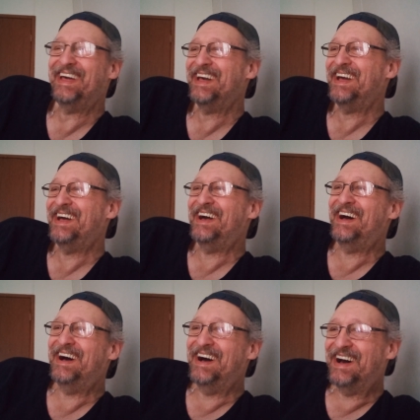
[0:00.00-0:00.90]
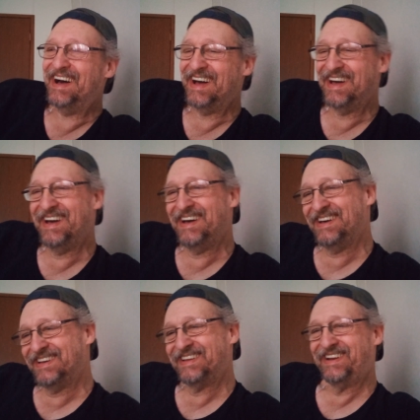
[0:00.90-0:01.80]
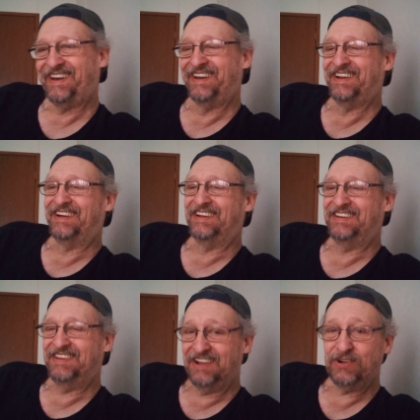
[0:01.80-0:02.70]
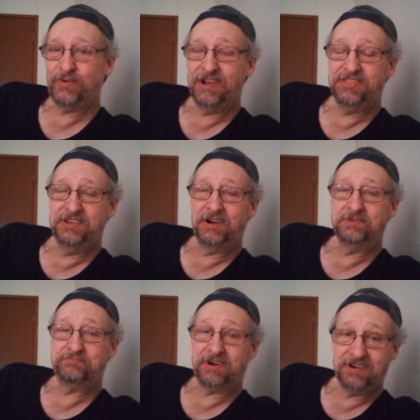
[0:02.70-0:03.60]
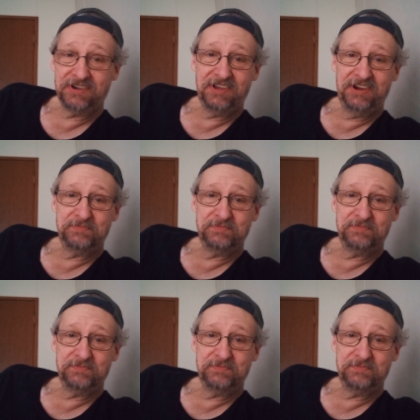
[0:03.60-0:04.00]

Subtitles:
uh, Not quite the young punk anymore, but